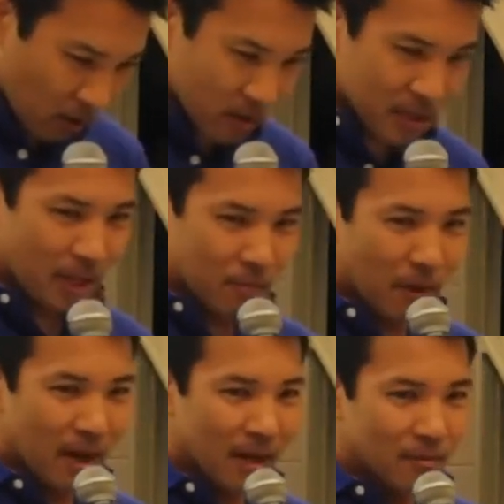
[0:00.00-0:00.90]
was that
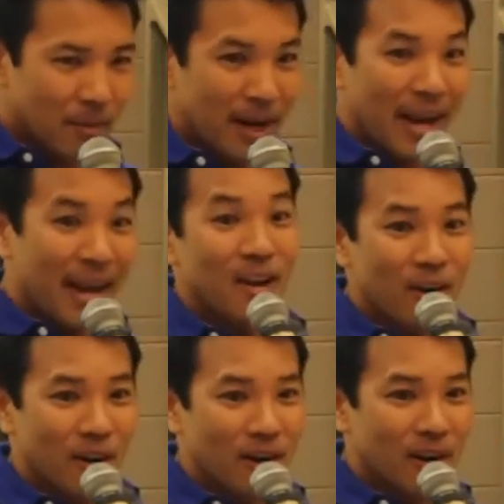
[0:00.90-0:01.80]
my
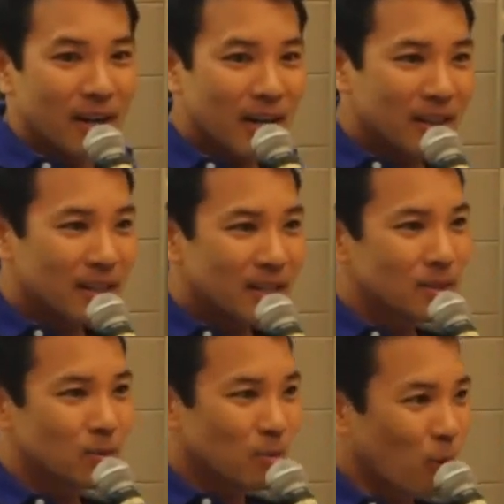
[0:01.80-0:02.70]
anger and
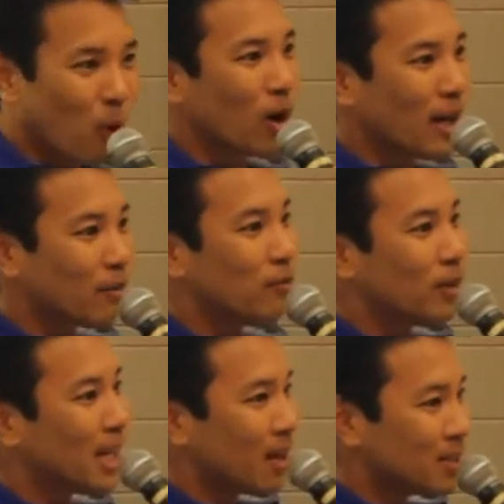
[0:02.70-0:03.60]
this warlike
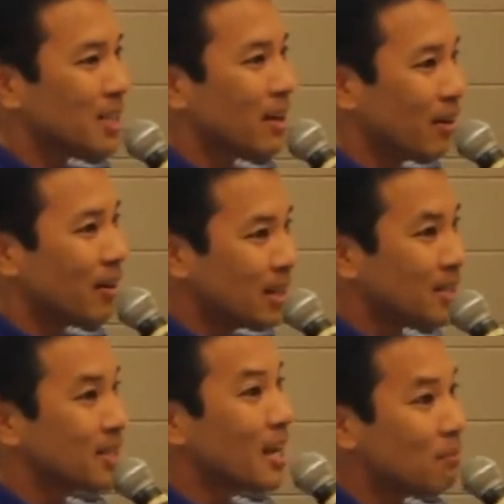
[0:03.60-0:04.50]
feeling I was carrying on
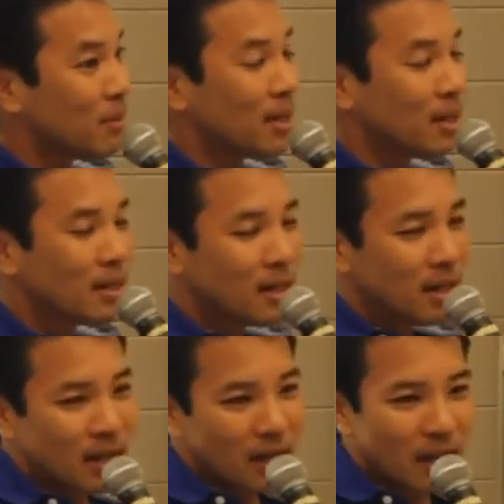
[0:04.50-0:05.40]
inside me,
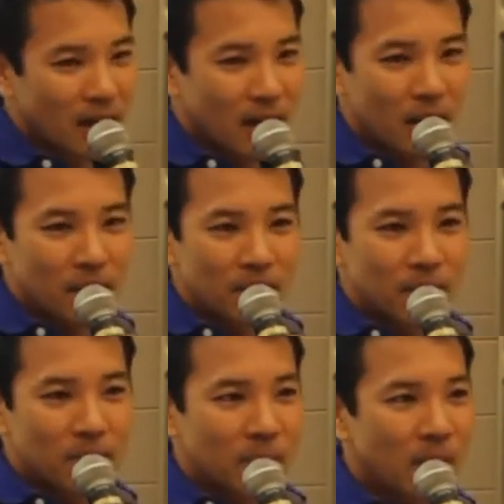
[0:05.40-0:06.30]

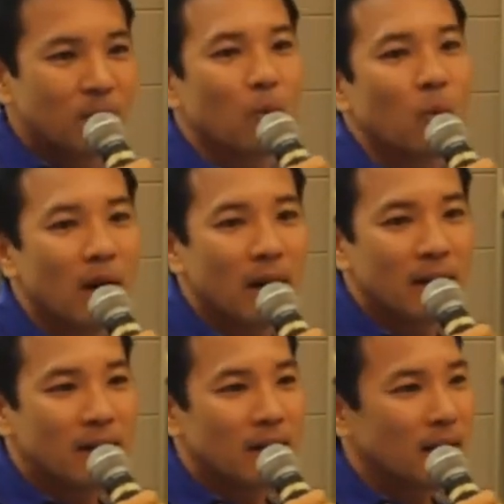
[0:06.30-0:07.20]
number
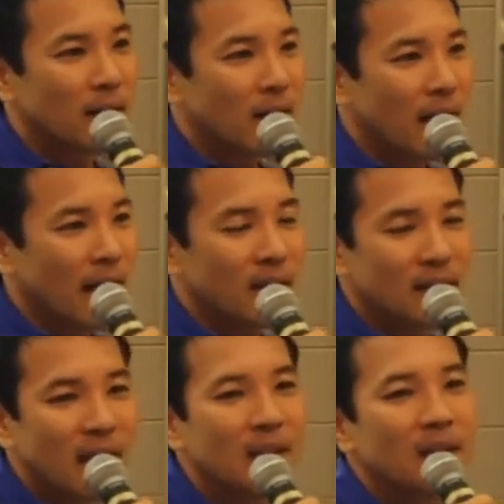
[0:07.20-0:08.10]
one, had a
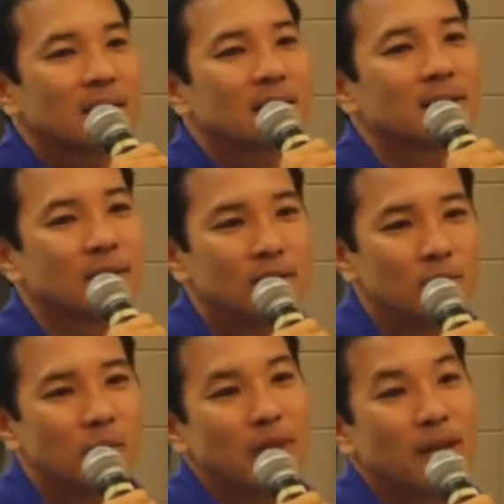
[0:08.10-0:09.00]
lot less to
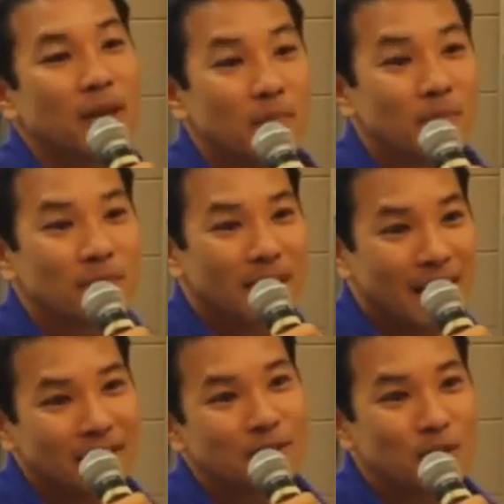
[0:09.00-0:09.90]
do with him than it
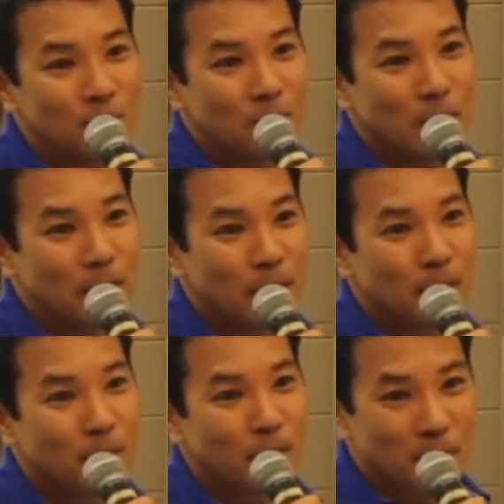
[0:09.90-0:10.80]
had to do
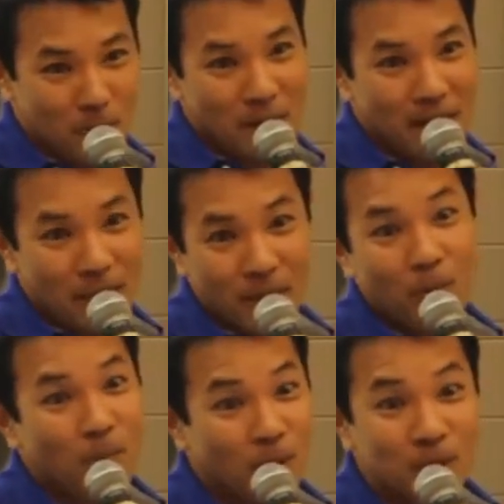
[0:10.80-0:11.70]
with me and my
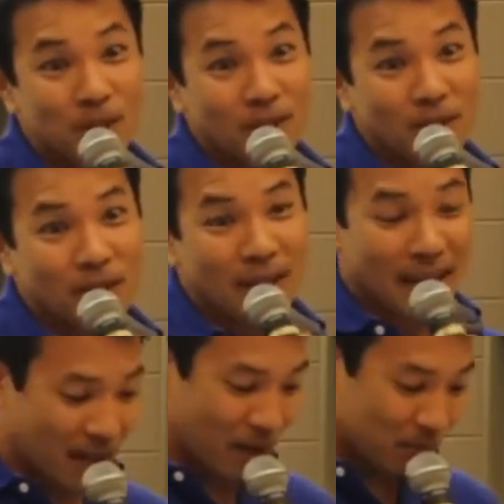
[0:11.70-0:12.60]
own personal
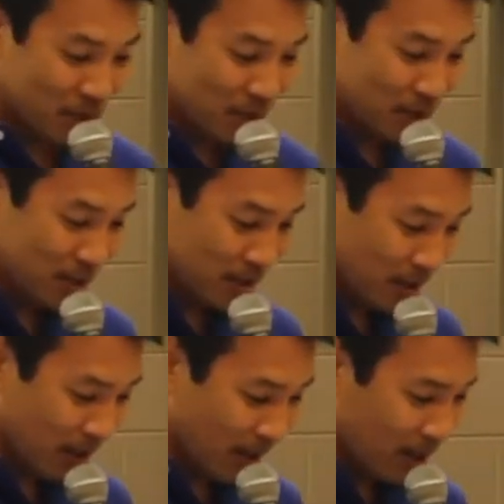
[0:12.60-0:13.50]
hang-ups,
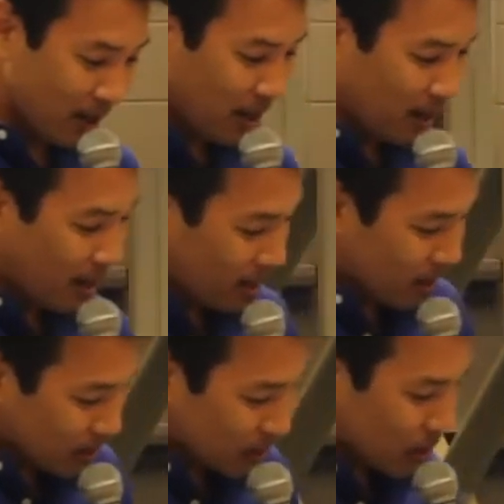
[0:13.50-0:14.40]
okay?
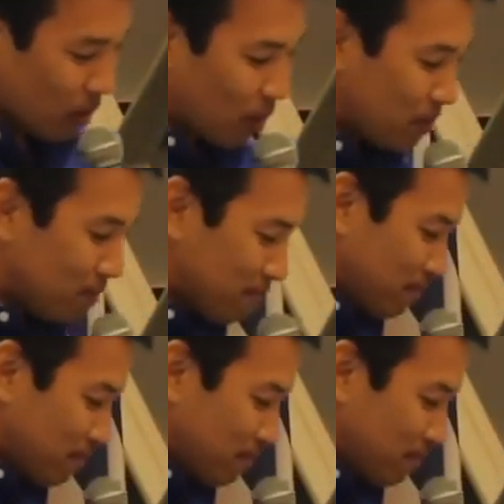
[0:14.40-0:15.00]
So,